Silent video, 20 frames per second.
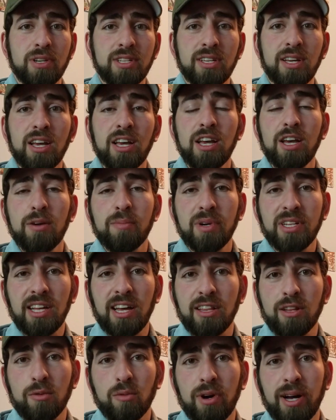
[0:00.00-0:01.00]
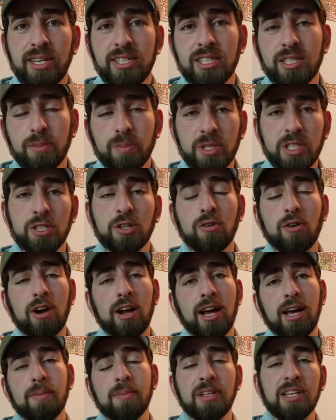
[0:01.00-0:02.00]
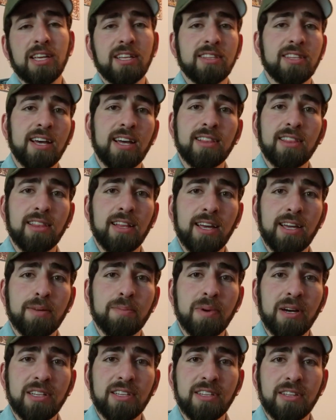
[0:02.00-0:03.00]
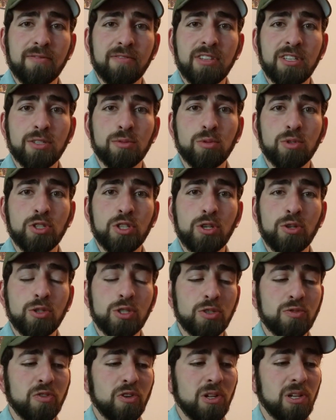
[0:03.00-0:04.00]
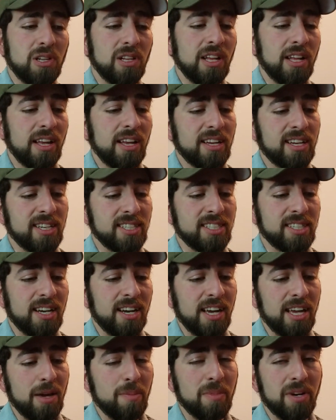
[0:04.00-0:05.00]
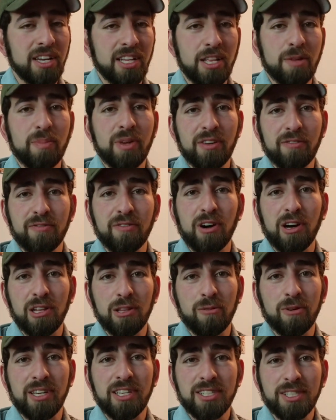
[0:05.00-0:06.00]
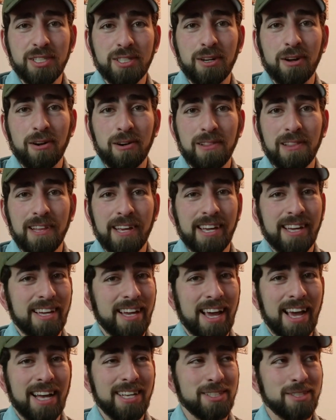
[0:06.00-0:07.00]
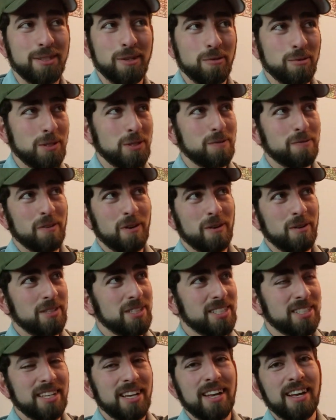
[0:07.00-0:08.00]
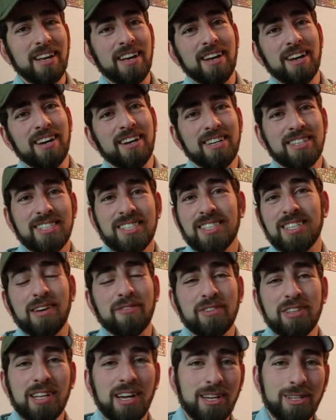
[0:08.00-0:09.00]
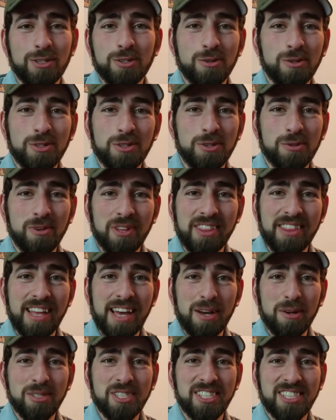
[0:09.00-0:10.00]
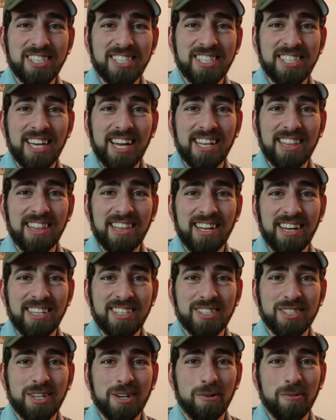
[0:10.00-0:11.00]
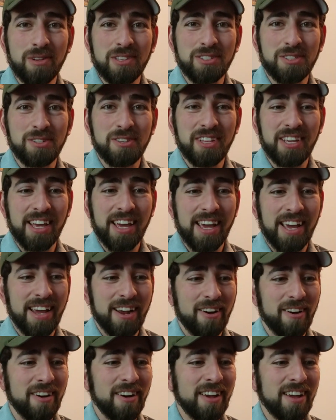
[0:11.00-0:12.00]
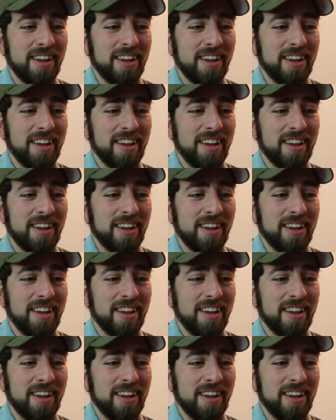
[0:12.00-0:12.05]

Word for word: it. But otherwise, subscribe and hit that like button if this was useful, because I am going to be following Starlink as those first 700 to 1,000 satellites go into the air,